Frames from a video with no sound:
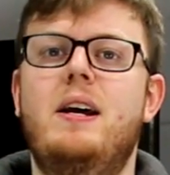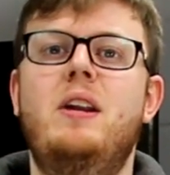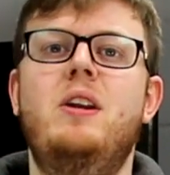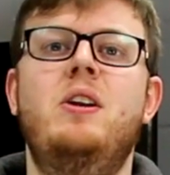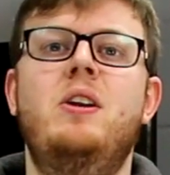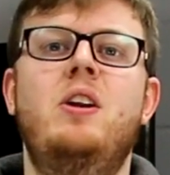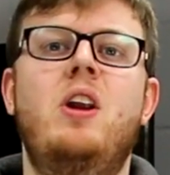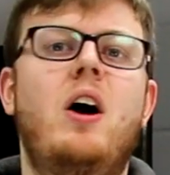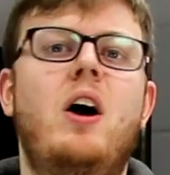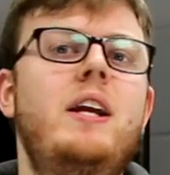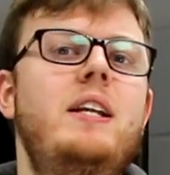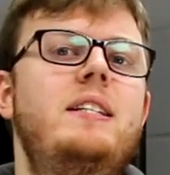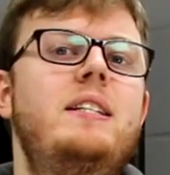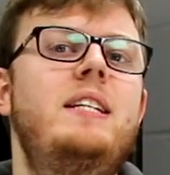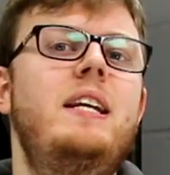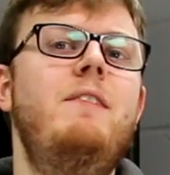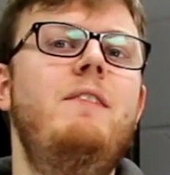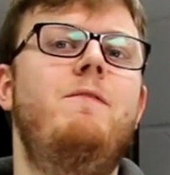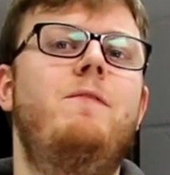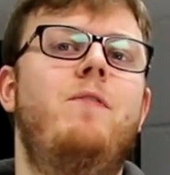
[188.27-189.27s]

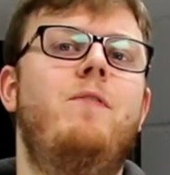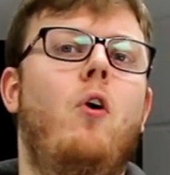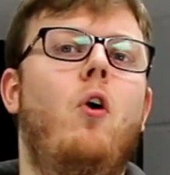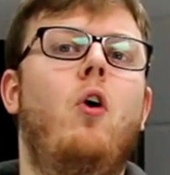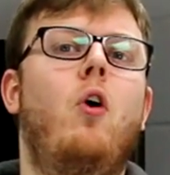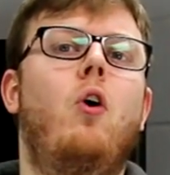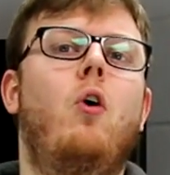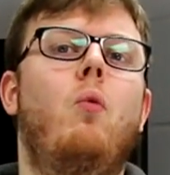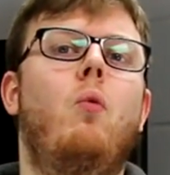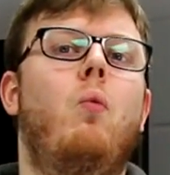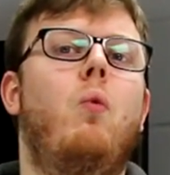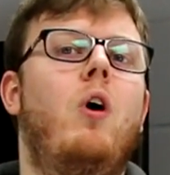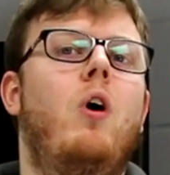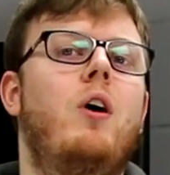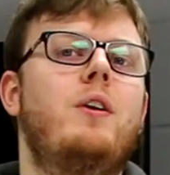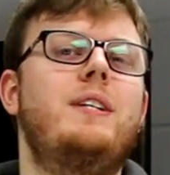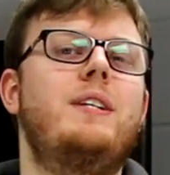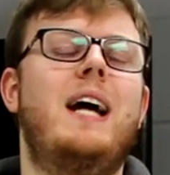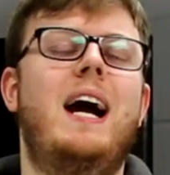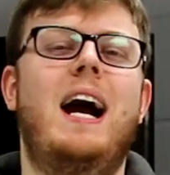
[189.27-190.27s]
94
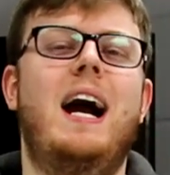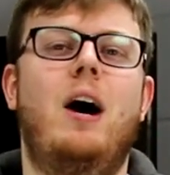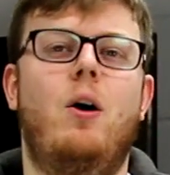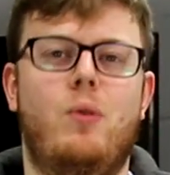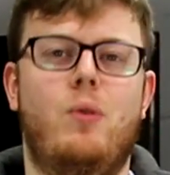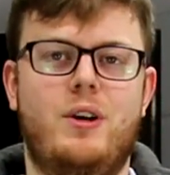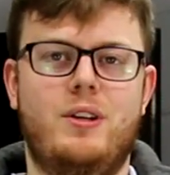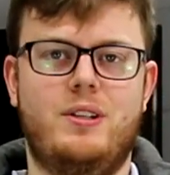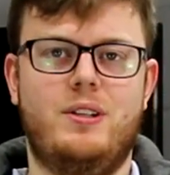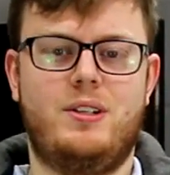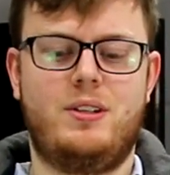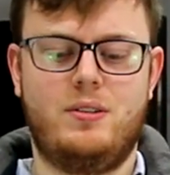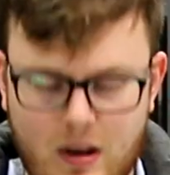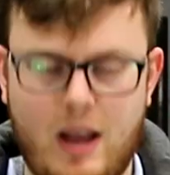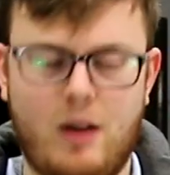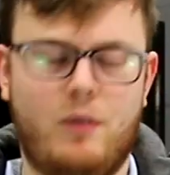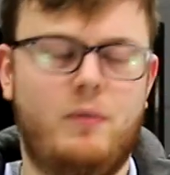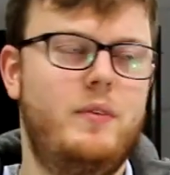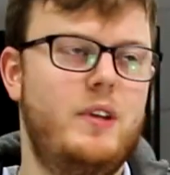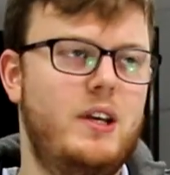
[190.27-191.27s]
watt hours.
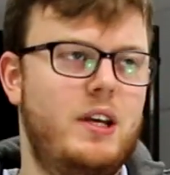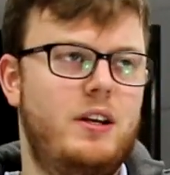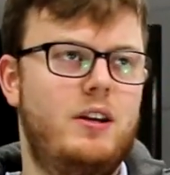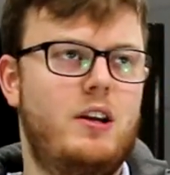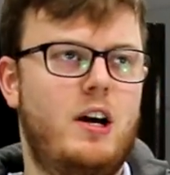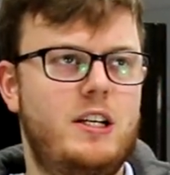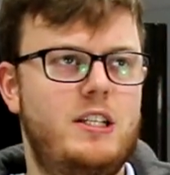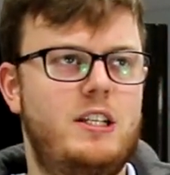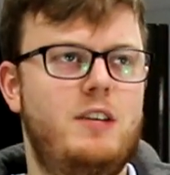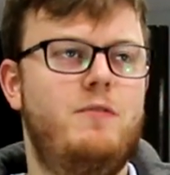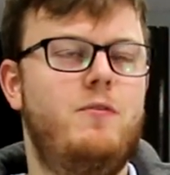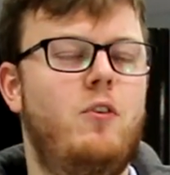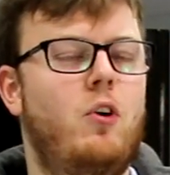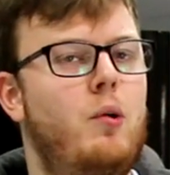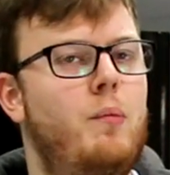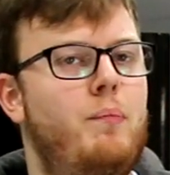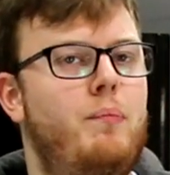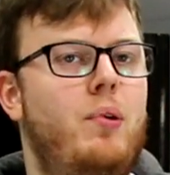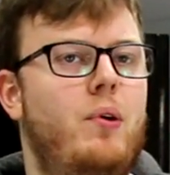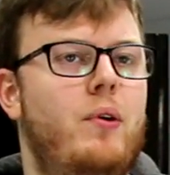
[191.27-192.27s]
Now,
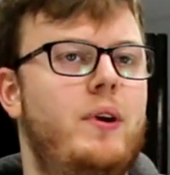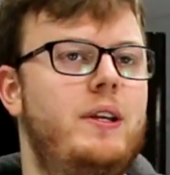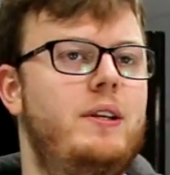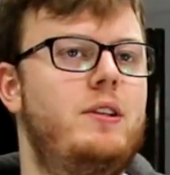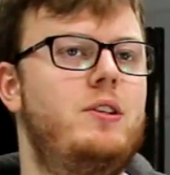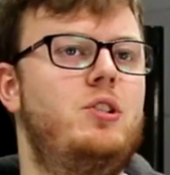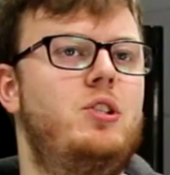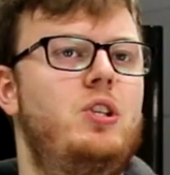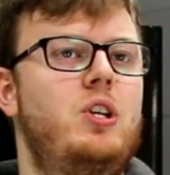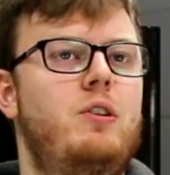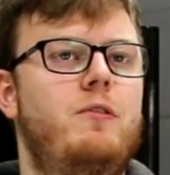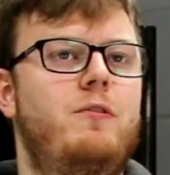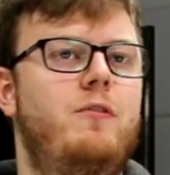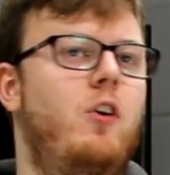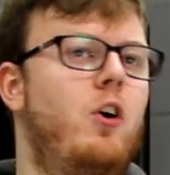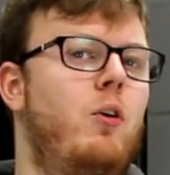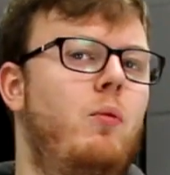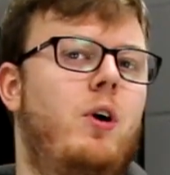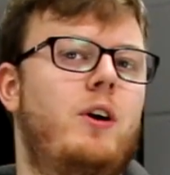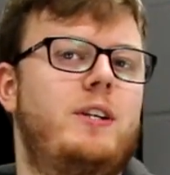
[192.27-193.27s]

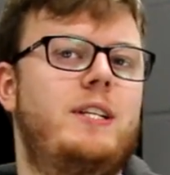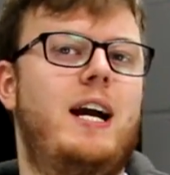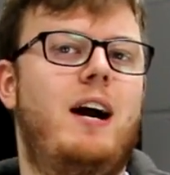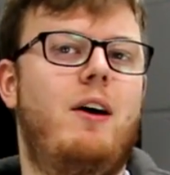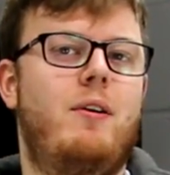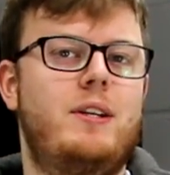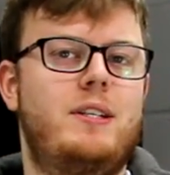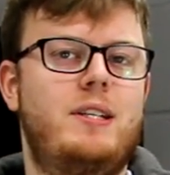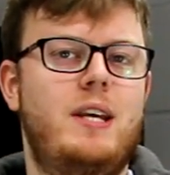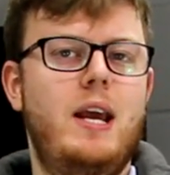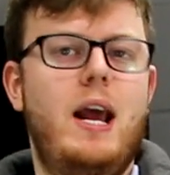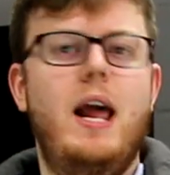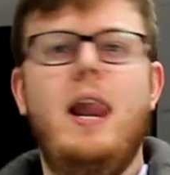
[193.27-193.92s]
94.24 watt hours.